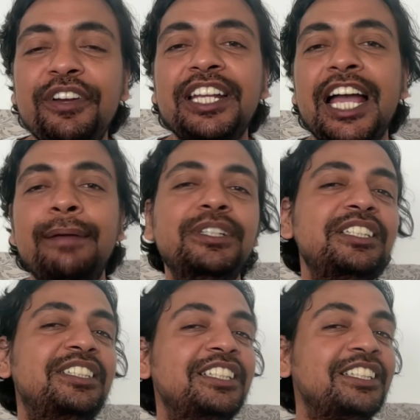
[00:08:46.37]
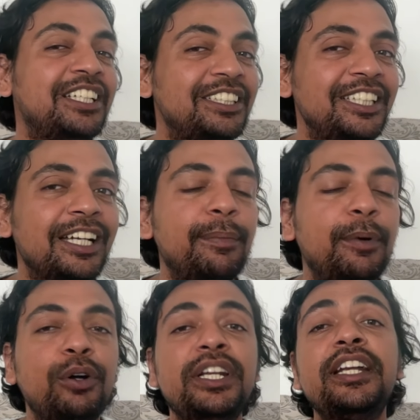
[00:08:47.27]
it. I'm just discussing
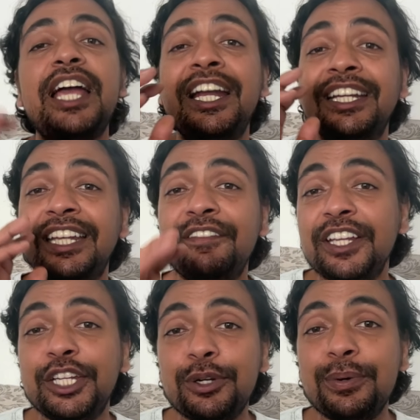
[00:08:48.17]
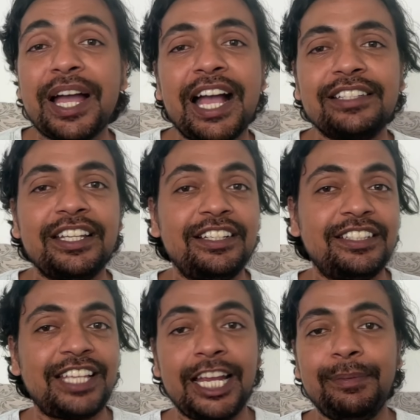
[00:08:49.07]
about it and giving you as an
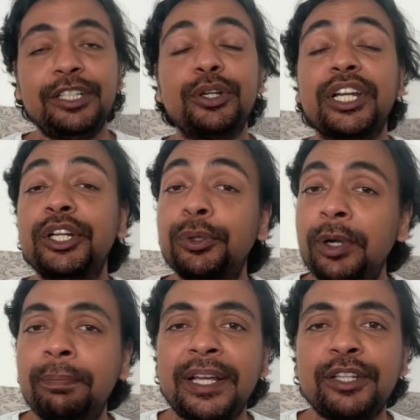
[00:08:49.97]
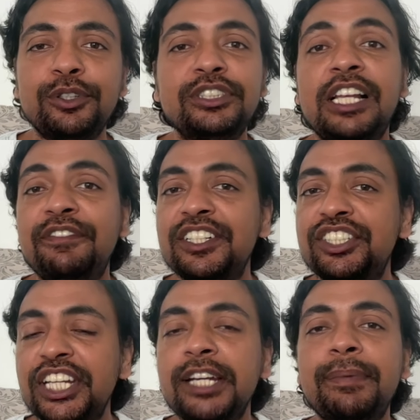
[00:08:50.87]
assignment. You can do it by yourself and
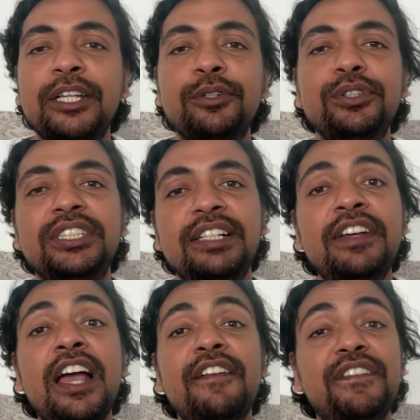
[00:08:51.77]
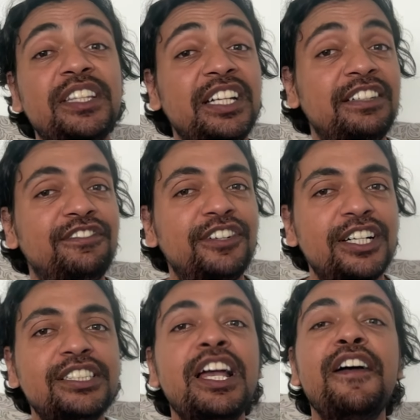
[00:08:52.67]
check it by yourself whether it
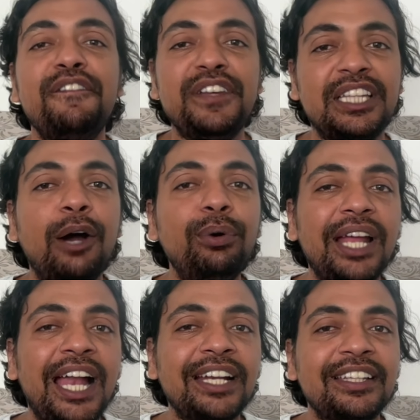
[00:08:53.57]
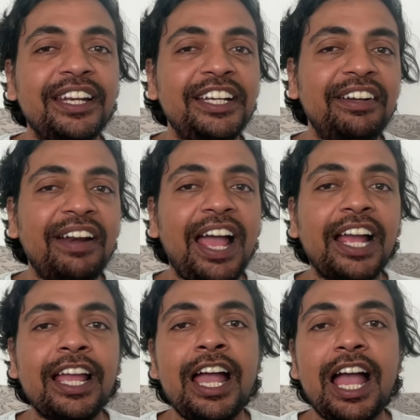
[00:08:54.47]
works without
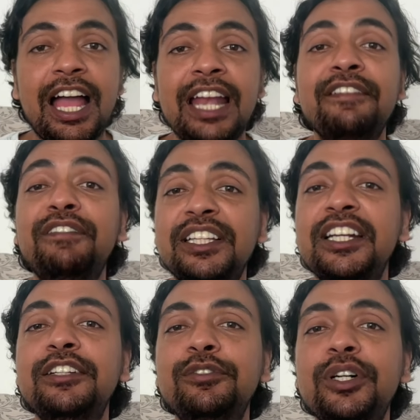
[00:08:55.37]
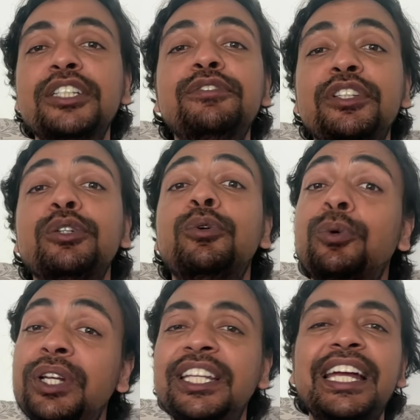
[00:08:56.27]
@track and whether it works with
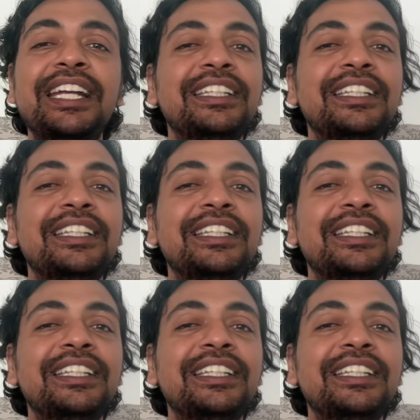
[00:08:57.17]
only